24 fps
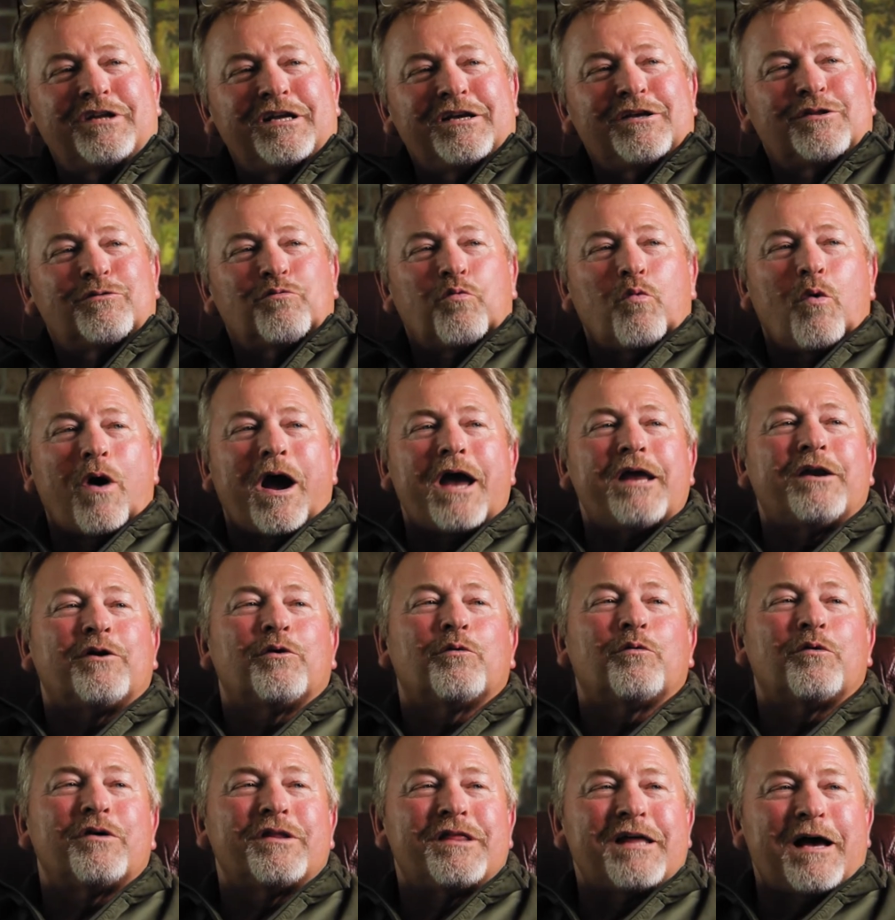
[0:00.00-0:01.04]
teeth
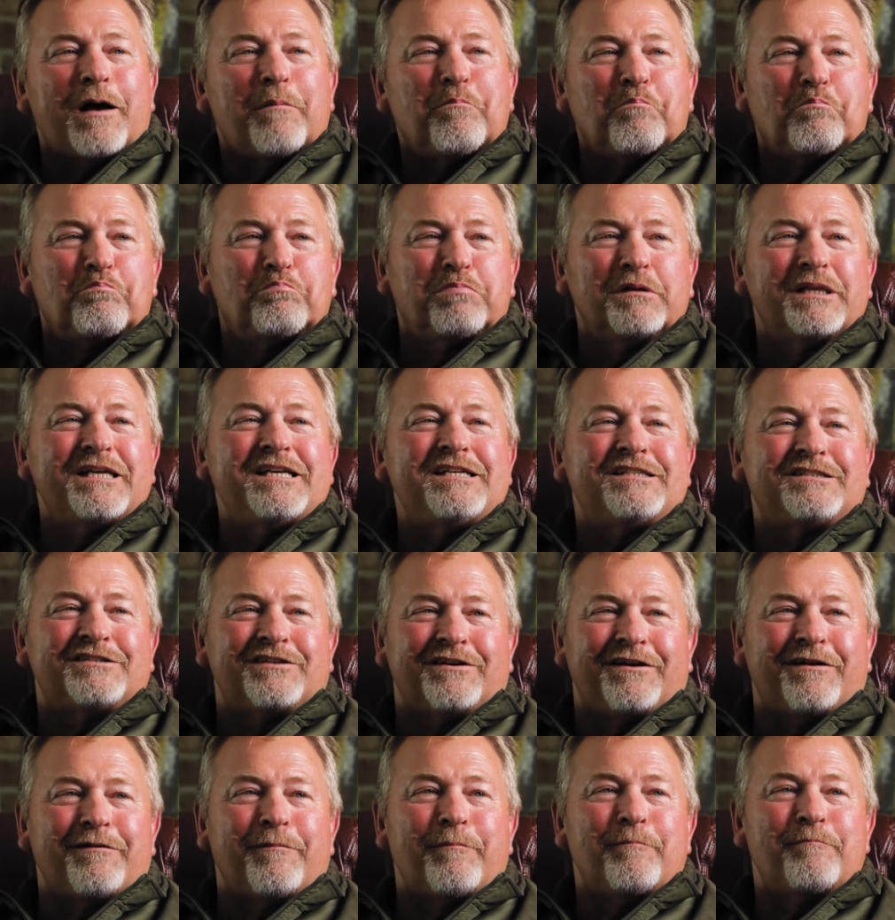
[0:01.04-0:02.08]
whiter without
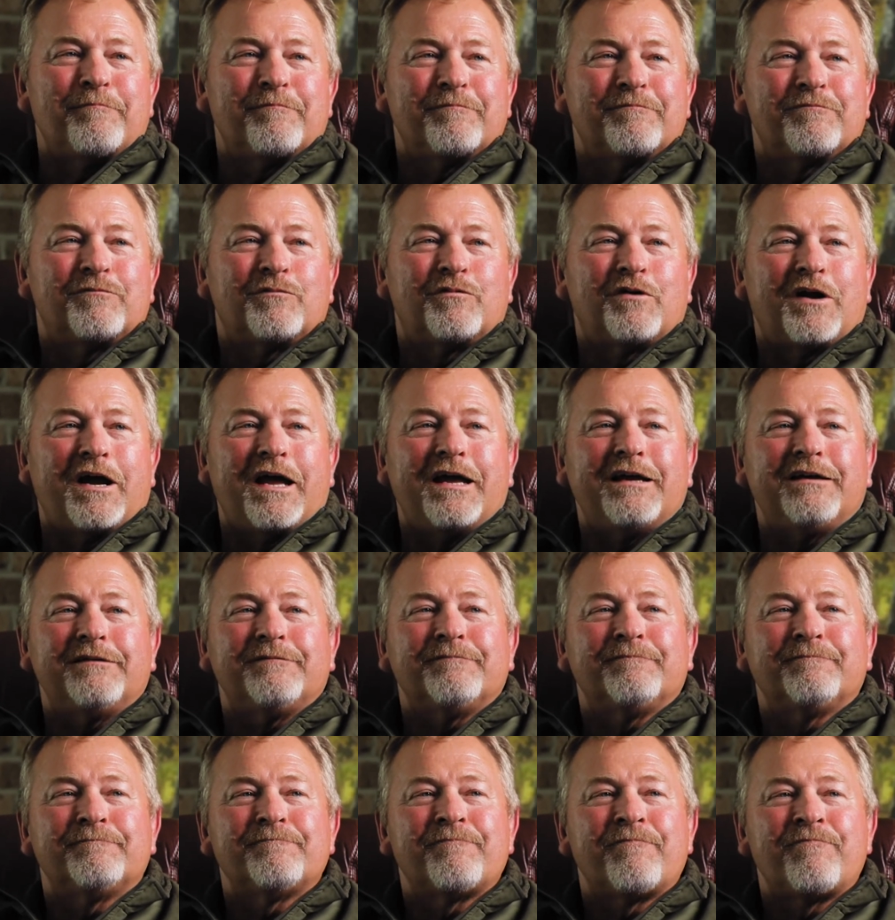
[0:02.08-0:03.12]
bleaching them,
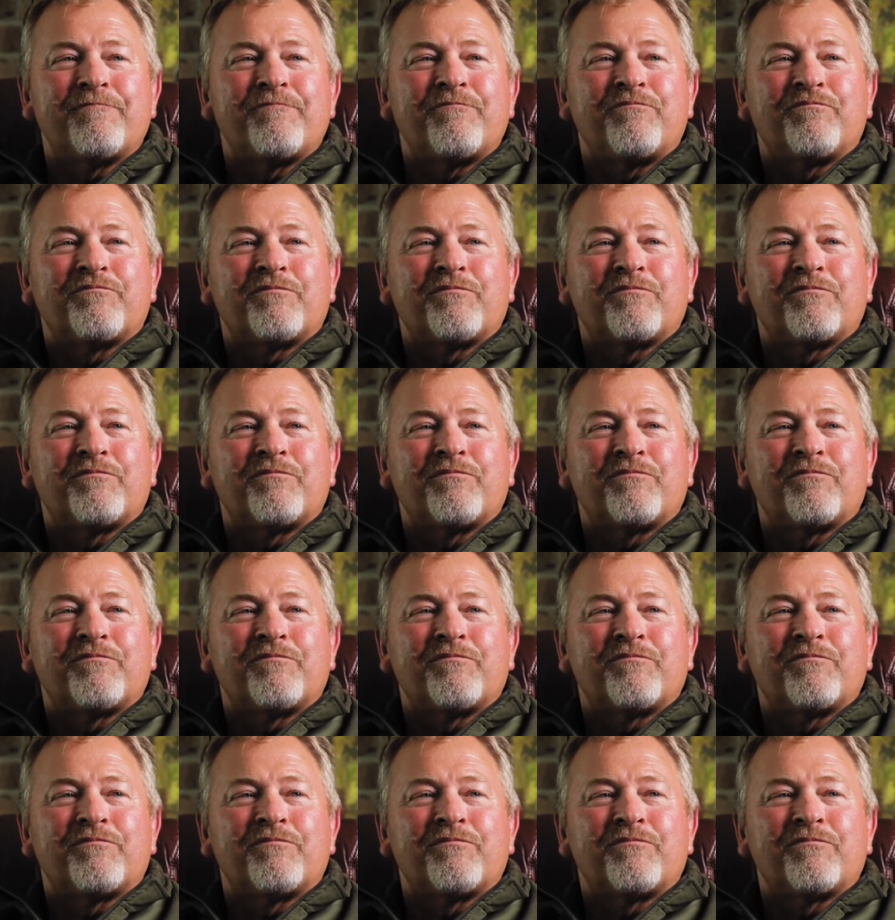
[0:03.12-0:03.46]
right? or